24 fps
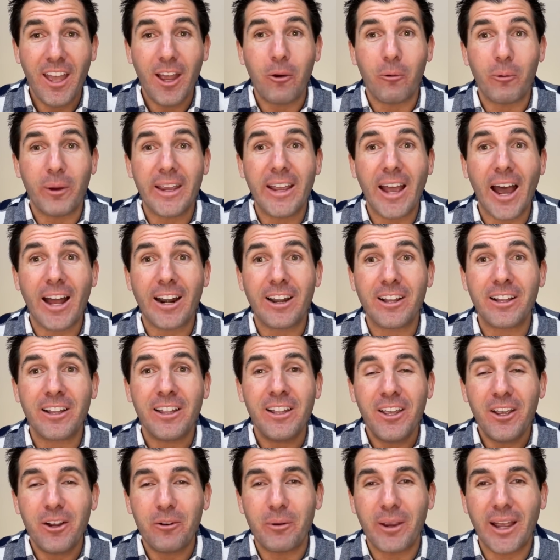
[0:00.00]
we got a
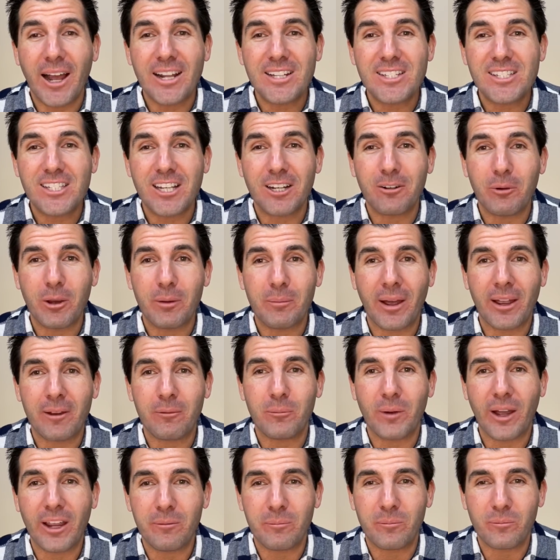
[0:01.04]
we got so uh, we my
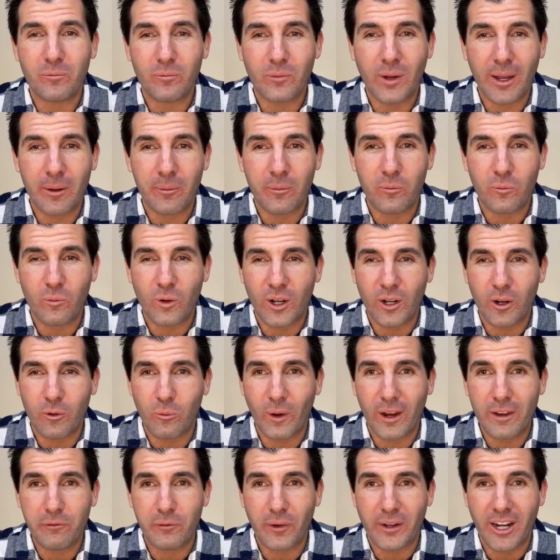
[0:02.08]
my my uh,
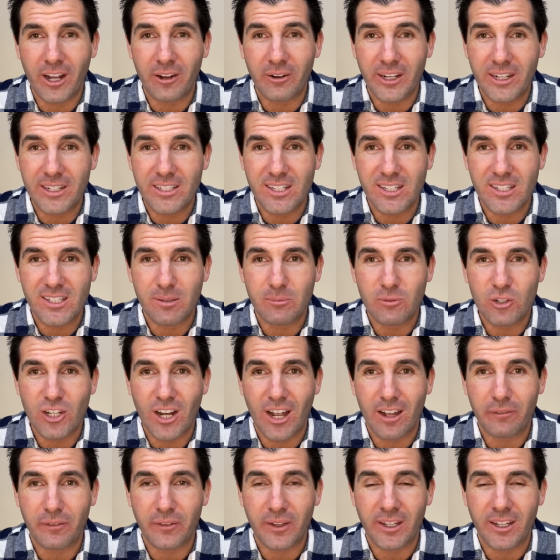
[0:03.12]
wife went out and did some
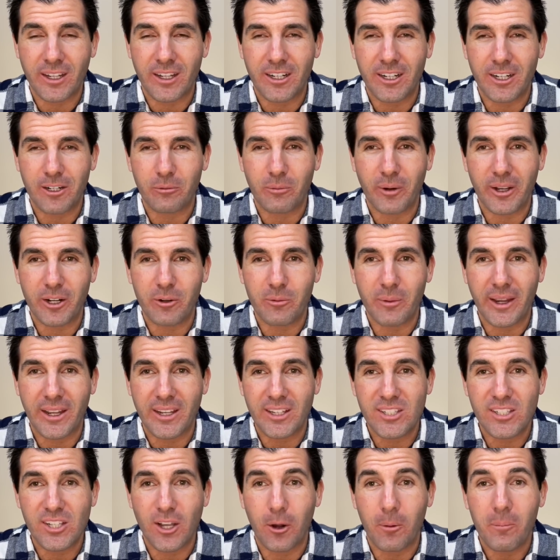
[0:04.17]
shopping uh, right away.
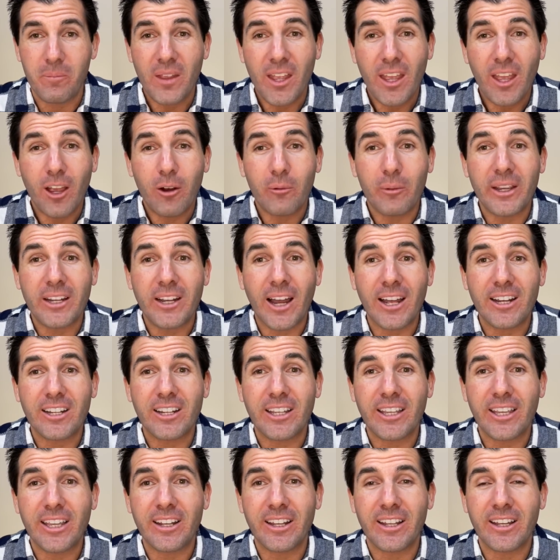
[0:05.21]
So we had to
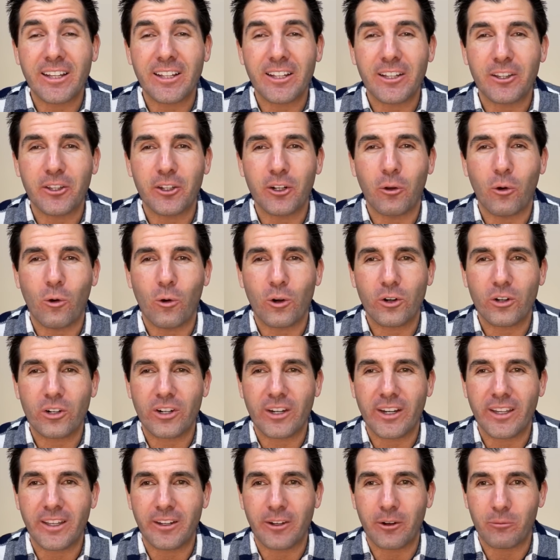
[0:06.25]
get a, a, little order
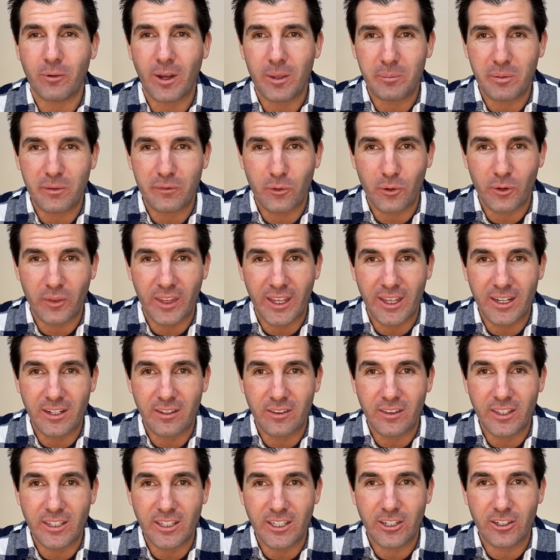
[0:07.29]
in right before the end of
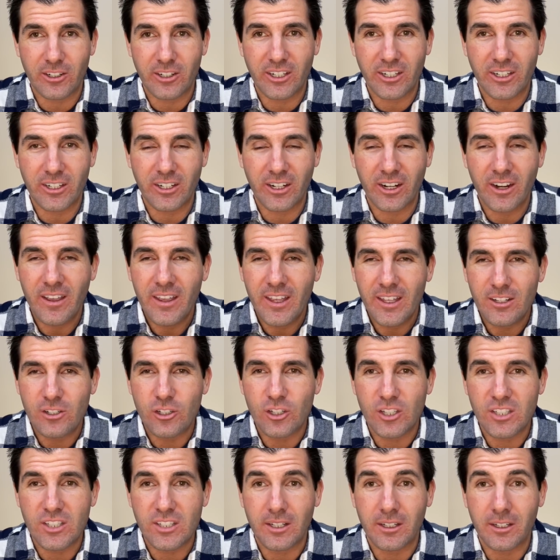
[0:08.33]
the year here,
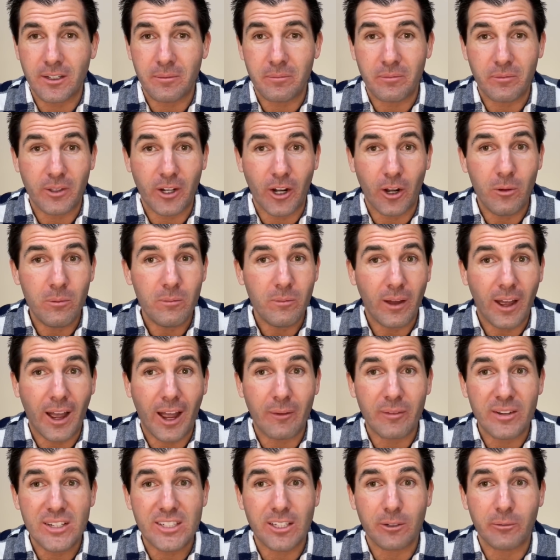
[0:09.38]
just to you know,
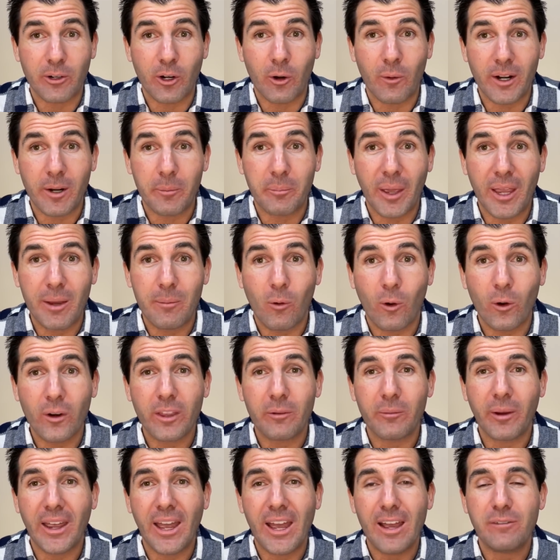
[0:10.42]
obviously we don't want to pay more than
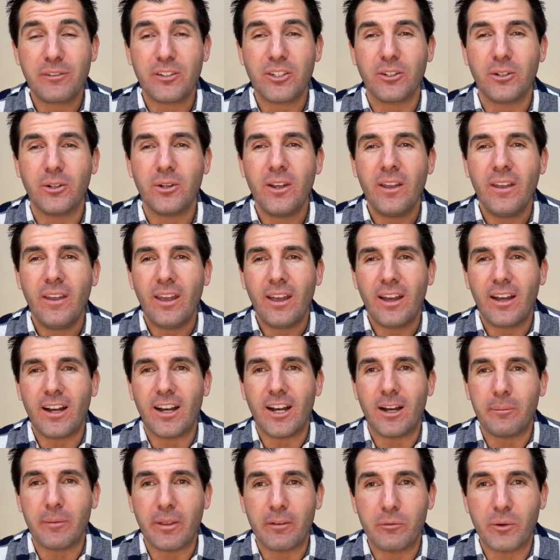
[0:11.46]
we have to
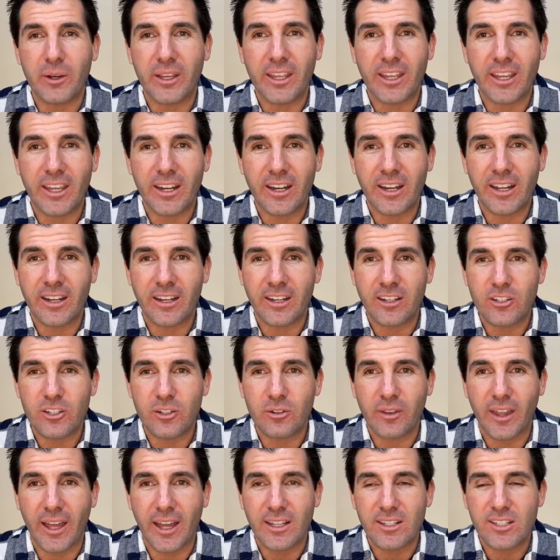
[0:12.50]
um, if we can get in and do
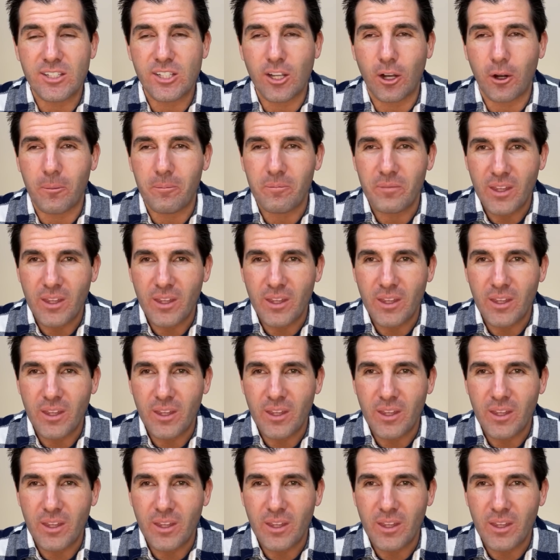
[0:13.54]
that. So